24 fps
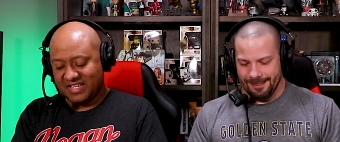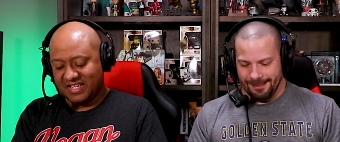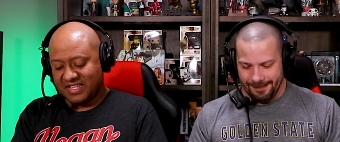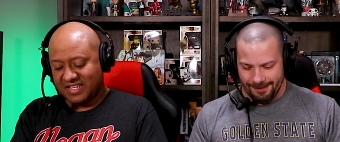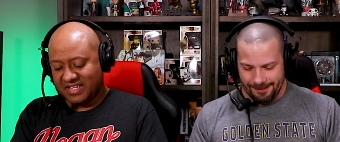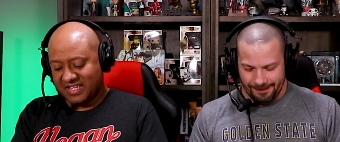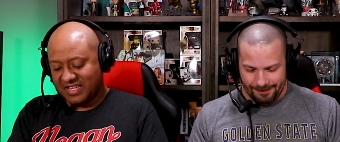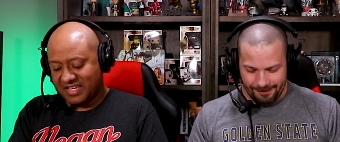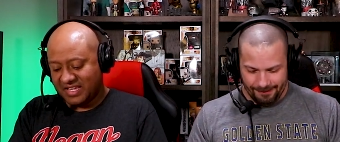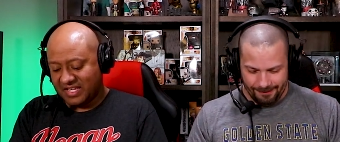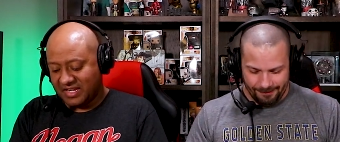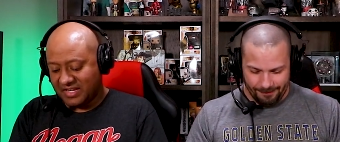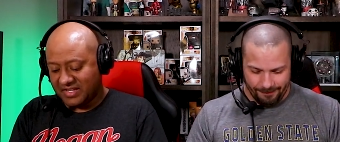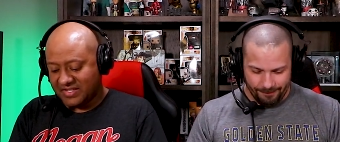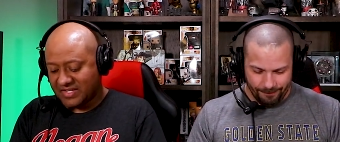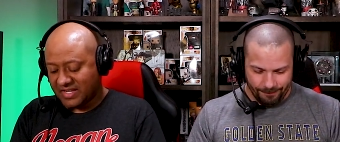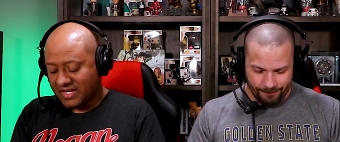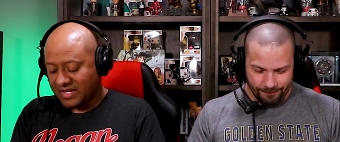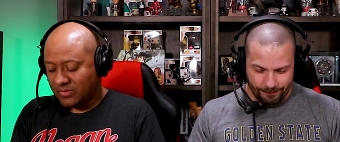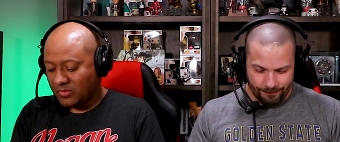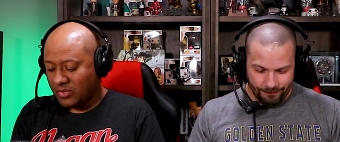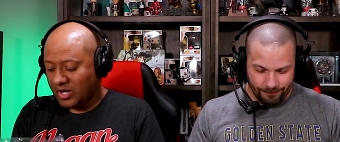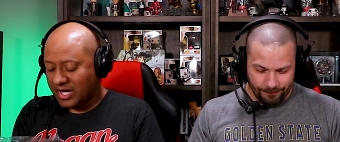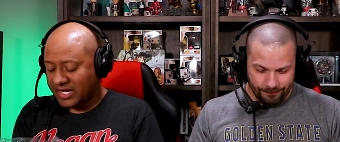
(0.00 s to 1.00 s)
Speaker 1: it is
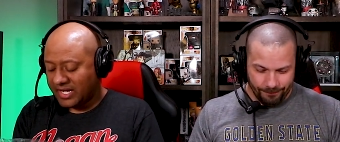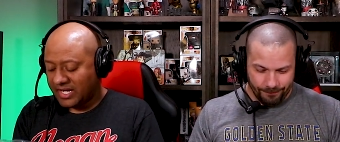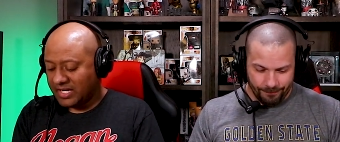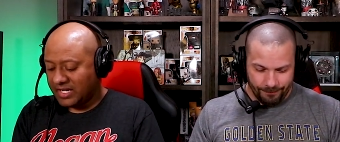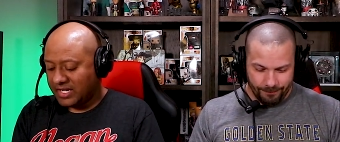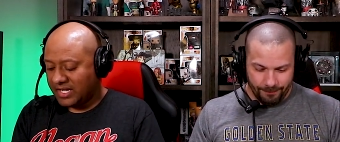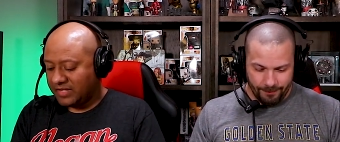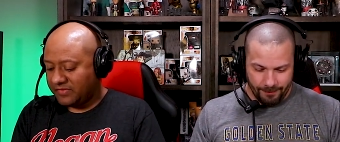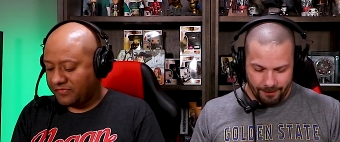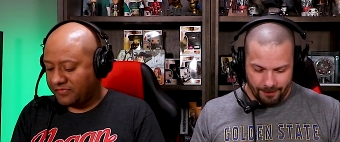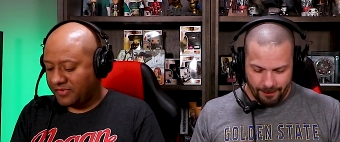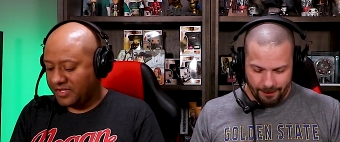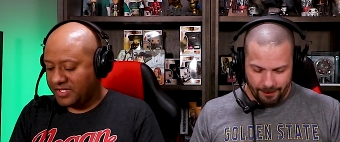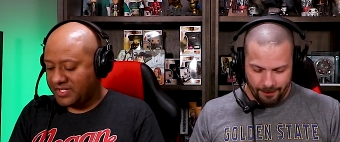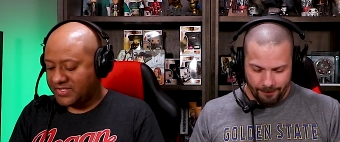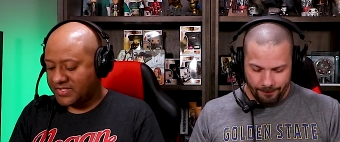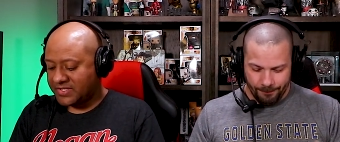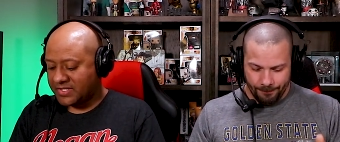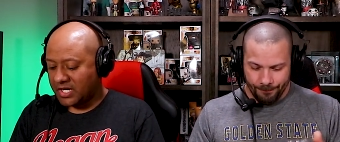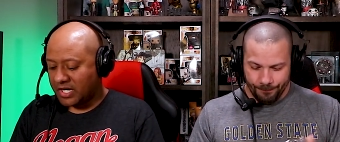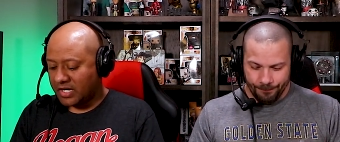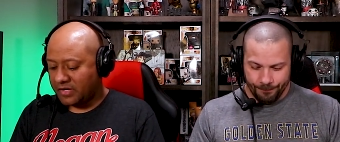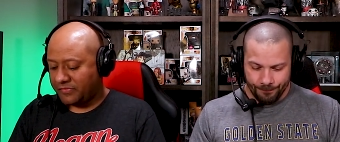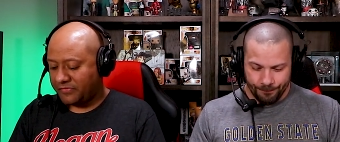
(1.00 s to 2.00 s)
a Walking Dead fleece
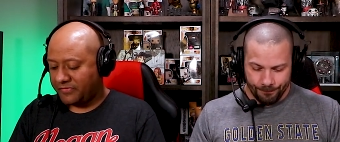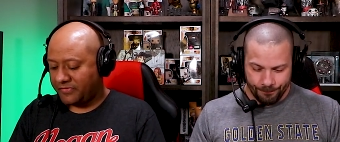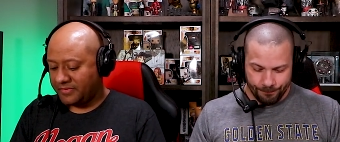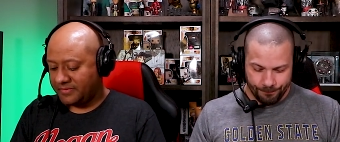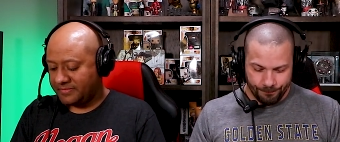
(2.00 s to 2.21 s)
scarf.